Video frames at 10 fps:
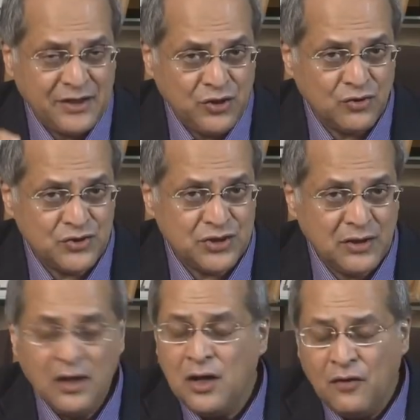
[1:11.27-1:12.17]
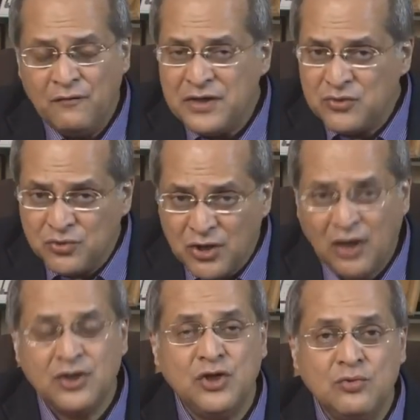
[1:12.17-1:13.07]
At NeuroGen, we do
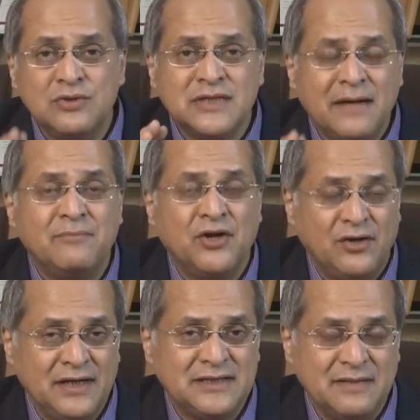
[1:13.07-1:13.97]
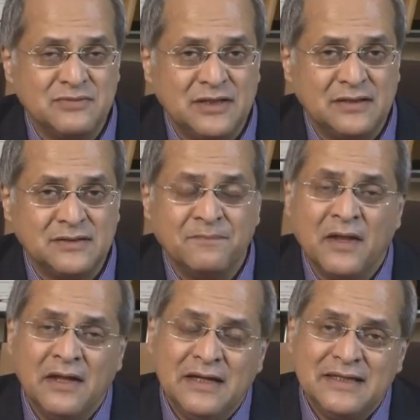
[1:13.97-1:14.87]
not use embryonic stem cells.
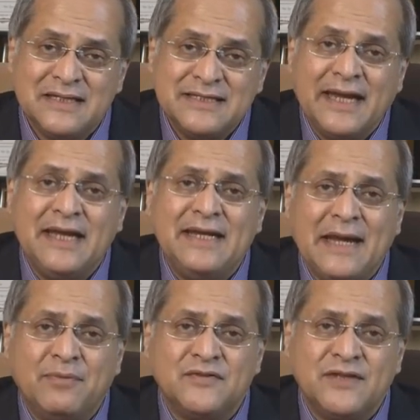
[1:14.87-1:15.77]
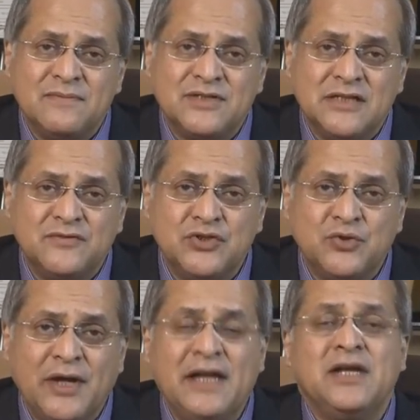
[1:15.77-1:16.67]
The second type of stem cells
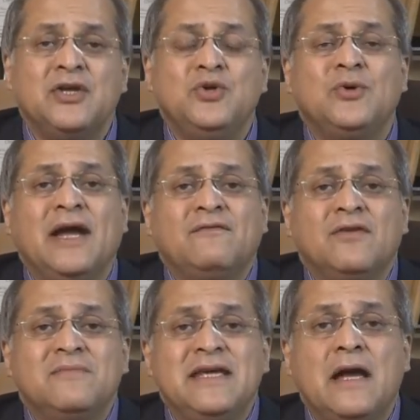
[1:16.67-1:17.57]
which you get from